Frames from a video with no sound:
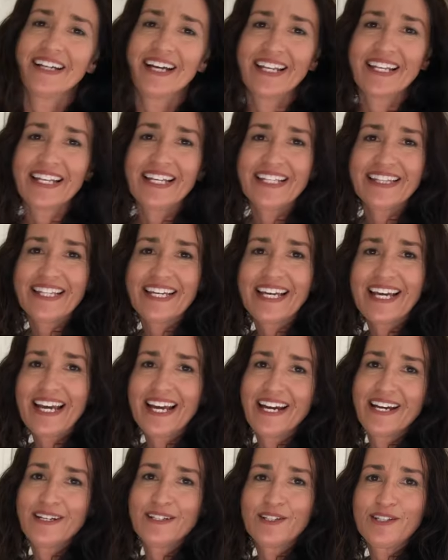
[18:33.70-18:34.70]
and let the
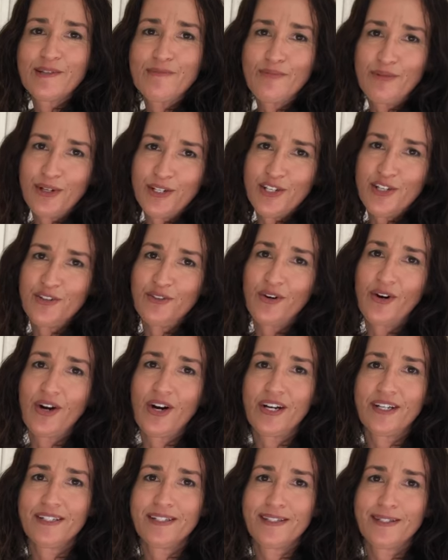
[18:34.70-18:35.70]
canner
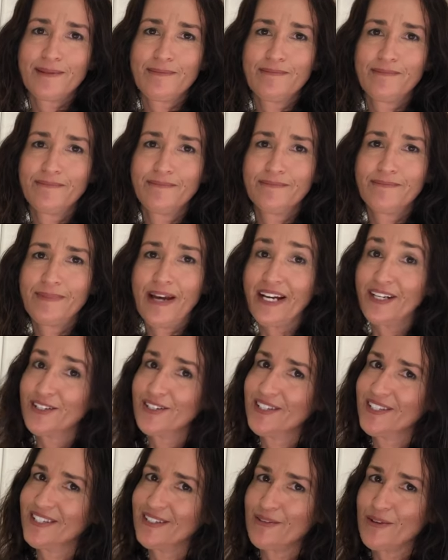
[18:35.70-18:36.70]
depressurize back
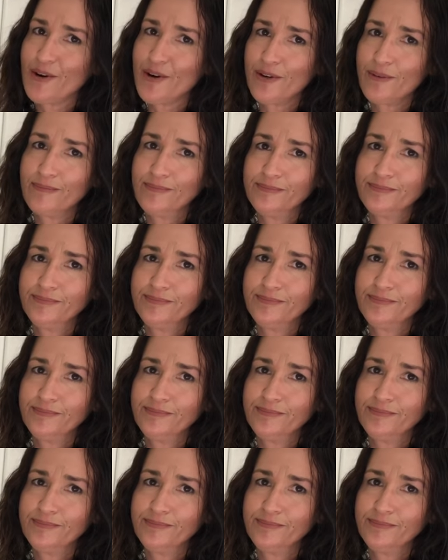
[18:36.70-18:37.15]
to zero.